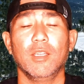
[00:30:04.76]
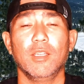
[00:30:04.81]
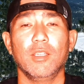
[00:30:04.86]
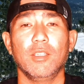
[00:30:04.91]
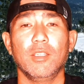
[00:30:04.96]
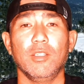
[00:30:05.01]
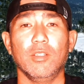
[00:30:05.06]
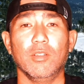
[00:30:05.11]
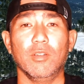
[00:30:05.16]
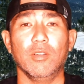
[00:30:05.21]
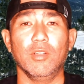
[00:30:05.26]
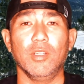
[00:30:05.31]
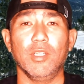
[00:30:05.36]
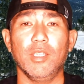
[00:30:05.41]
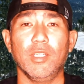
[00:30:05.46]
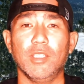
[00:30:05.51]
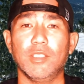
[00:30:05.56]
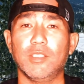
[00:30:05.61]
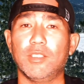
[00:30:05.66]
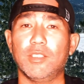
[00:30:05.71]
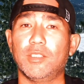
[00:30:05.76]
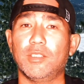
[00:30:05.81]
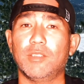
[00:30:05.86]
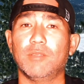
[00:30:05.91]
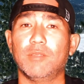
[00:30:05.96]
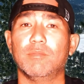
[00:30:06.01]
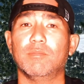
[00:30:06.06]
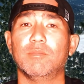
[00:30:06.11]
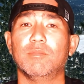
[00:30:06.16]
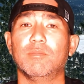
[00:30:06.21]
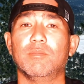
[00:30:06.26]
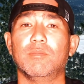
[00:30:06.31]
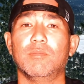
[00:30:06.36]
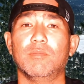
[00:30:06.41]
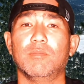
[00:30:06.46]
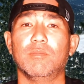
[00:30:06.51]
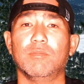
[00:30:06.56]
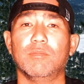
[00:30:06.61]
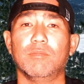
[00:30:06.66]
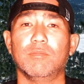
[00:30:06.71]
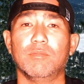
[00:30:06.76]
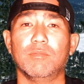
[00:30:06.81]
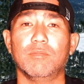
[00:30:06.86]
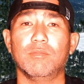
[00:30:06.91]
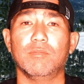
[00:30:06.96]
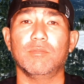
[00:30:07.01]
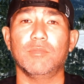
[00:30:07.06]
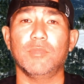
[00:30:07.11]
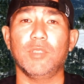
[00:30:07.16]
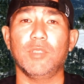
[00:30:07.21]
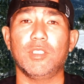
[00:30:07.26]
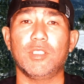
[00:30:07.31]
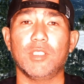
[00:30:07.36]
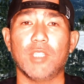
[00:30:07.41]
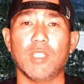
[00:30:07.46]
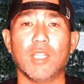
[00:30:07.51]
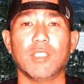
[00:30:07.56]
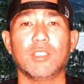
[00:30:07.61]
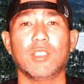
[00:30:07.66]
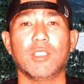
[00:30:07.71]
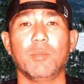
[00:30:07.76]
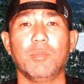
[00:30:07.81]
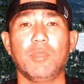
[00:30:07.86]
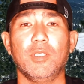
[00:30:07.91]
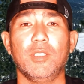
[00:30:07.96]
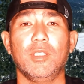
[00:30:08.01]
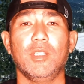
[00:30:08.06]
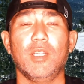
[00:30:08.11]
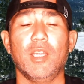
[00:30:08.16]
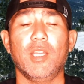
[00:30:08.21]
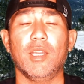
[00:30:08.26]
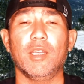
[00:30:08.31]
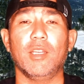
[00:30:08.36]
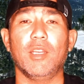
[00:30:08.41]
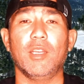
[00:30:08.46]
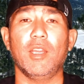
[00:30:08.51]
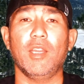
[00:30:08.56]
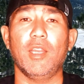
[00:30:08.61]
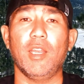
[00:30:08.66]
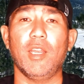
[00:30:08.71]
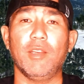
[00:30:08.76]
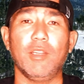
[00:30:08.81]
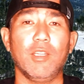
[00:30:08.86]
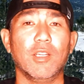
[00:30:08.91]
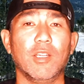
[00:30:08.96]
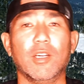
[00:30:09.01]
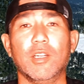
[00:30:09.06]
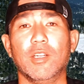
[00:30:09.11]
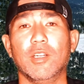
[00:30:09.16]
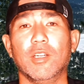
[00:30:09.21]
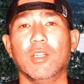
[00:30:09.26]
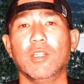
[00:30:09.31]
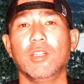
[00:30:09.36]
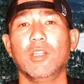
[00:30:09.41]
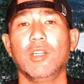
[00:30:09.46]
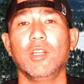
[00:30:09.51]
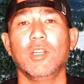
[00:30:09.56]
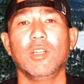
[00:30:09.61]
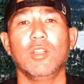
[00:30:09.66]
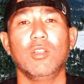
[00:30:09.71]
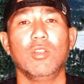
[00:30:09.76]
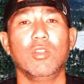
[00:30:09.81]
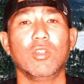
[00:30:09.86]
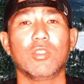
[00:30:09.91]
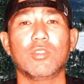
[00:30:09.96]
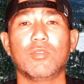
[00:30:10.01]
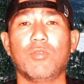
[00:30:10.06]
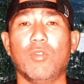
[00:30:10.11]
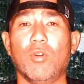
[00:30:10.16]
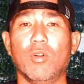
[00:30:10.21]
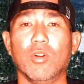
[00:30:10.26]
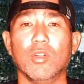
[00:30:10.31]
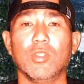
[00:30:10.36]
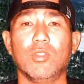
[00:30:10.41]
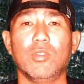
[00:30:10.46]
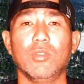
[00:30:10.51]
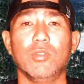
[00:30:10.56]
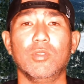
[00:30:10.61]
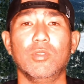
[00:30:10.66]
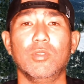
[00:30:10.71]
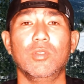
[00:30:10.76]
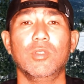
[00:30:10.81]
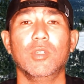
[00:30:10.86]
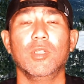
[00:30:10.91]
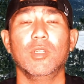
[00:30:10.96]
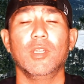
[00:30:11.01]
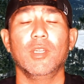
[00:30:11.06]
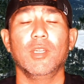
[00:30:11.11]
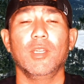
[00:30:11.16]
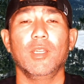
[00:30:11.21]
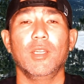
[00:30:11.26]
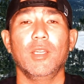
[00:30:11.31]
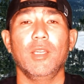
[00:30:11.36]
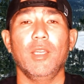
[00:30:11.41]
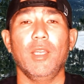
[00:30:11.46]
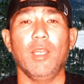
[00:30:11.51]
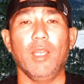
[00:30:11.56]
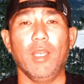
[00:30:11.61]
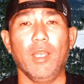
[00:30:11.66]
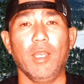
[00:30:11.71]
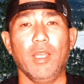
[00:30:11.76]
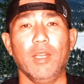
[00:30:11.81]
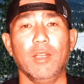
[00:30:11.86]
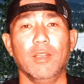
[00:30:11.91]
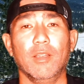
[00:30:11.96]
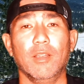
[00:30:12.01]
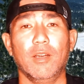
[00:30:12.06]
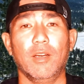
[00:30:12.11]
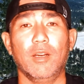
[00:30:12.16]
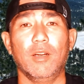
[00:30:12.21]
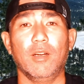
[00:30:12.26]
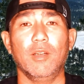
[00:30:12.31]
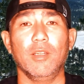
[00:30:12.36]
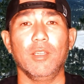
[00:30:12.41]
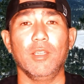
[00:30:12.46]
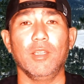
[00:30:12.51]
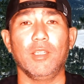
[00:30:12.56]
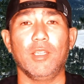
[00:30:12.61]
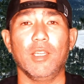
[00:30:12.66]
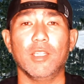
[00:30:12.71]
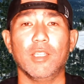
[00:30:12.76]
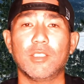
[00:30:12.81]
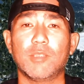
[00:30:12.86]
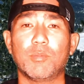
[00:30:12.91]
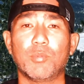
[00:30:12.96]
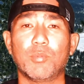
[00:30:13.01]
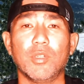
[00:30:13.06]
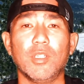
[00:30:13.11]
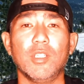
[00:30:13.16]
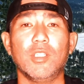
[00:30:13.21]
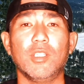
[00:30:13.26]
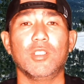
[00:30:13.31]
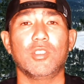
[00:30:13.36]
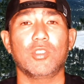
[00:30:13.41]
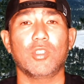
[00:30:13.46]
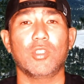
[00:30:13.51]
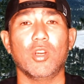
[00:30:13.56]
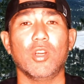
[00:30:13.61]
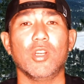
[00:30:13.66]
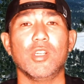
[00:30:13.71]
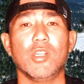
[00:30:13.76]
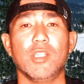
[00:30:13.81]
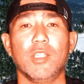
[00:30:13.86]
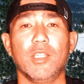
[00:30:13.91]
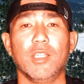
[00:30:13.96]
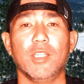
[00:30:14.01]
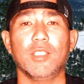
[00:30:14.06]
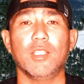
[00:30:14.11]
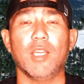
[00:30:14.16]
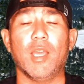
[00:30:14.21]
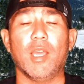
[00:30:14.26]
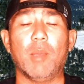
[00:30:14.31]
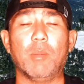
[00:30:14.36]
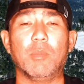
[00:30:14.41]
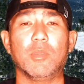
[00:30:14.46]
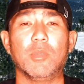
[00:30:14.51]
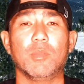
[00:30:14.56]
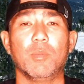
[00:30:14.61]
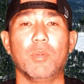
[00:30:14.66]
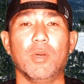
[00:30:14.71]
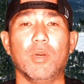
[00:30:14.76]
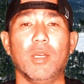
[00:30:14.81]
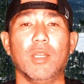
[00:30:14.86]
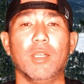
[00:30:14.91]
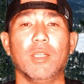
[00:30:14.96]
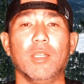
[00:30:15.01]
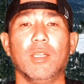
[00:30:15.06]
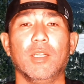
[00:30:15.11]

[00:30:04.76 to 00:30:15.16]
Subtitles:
It's not something that any hunter looks forward to, and it gets pretty discouraging at times. But